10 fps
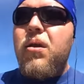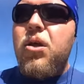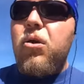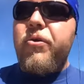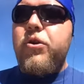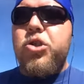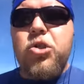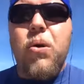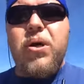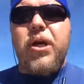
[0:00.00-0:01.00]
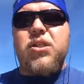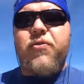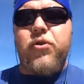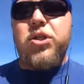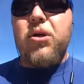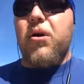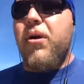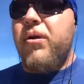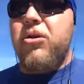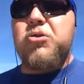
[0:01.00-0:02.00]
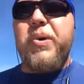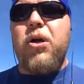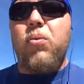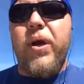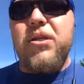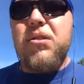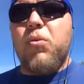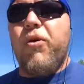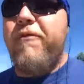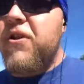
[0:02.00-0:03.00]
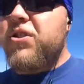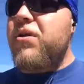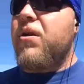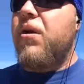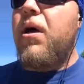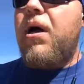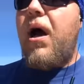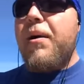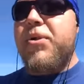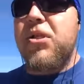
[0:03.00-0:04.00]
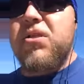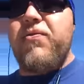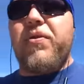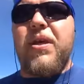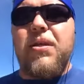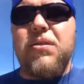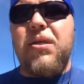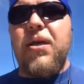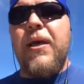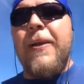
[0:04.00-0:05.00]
You know, there's shortcuts for sure. There's better ways and more efficient options for things.